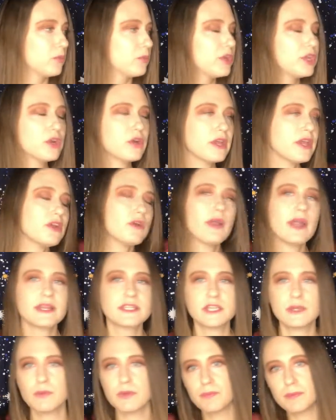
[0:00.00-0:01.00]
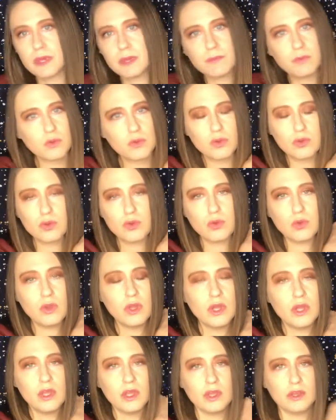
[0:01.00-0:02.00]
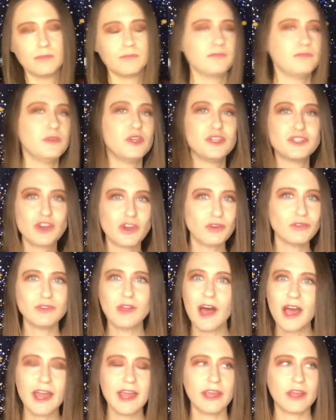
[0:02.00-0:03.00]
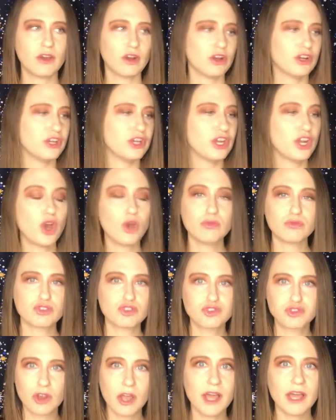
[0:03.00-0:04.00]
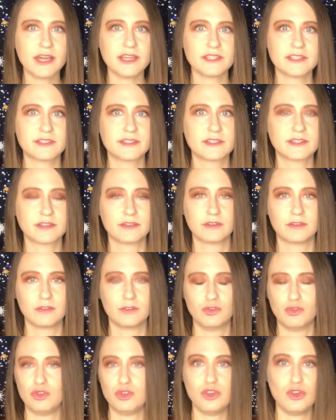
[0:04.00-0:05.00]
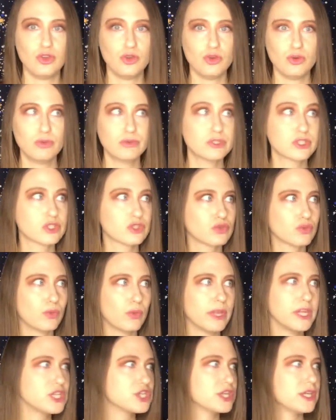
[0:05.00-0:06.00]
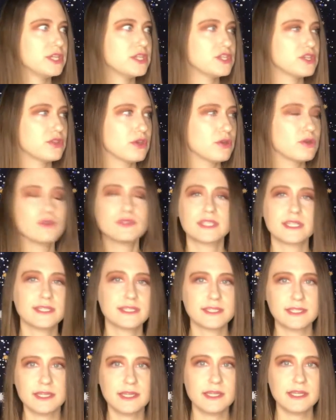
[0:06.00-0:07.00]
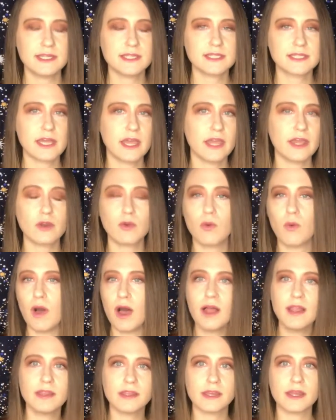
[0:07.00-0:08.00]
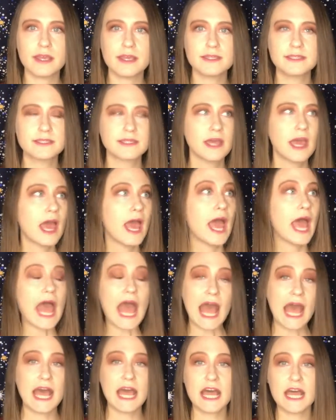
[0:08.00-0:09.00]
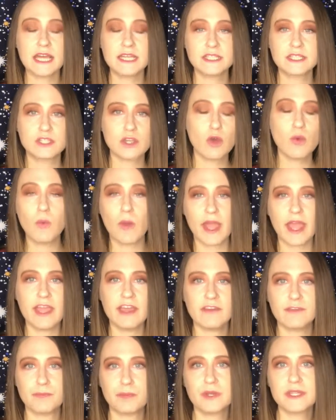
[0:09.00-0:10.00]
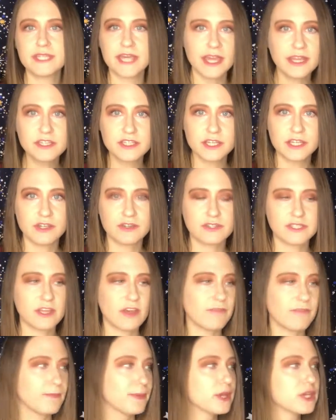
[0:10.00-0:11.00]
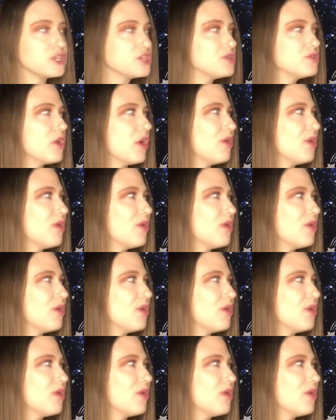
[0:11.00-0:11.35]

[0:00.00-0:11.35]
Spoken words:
When you're interacting with people who you don't like or you don't trust, you switch into those ascendant sign qualities as a way of protecting yourself because you